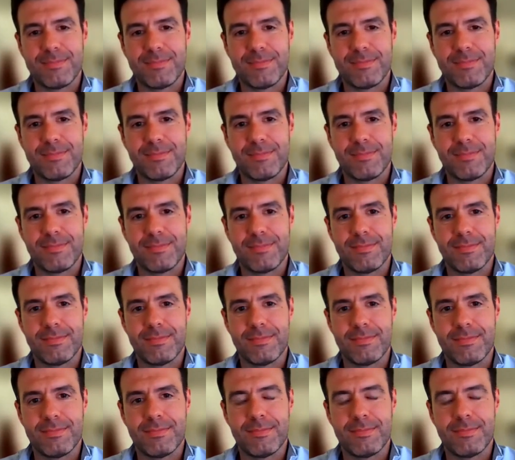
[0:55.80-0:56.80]

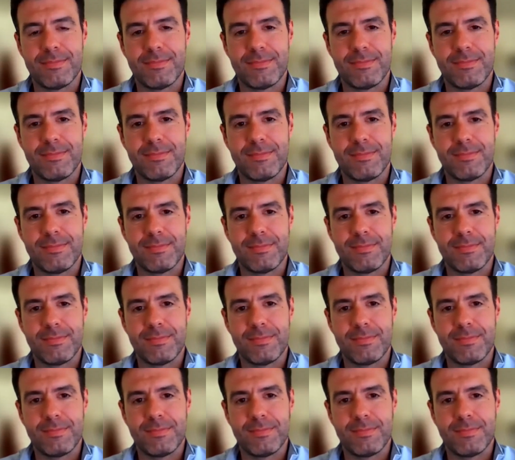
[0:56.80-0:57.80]

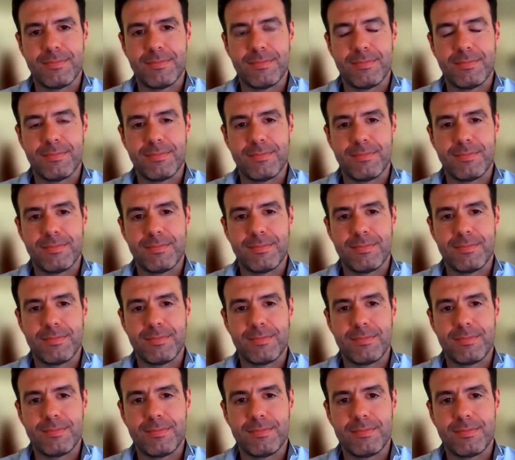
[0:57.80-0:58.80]

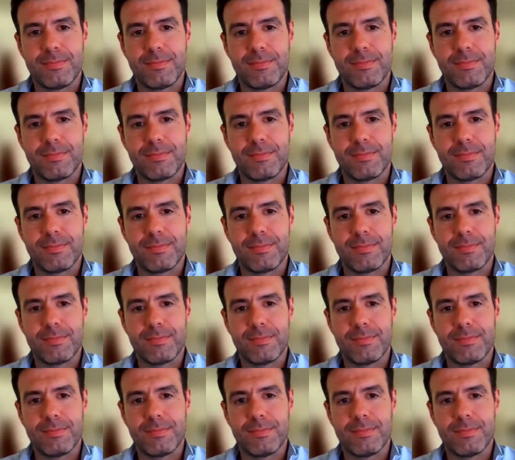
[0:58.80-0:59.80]

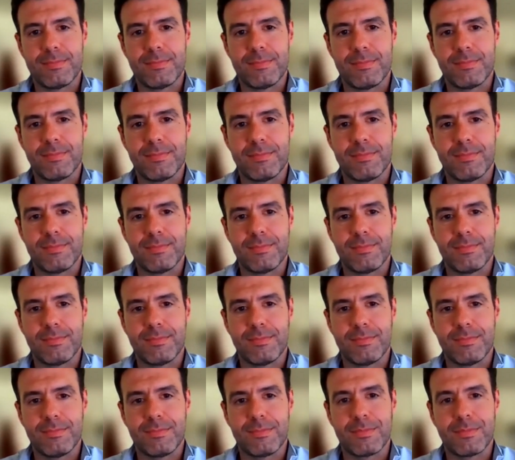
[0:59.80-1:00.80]

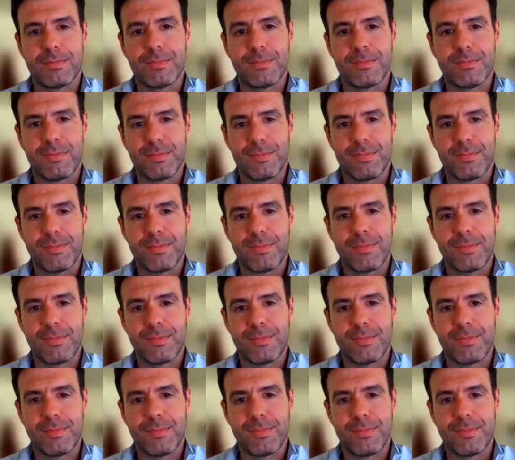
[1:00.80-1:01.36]
(not speaking)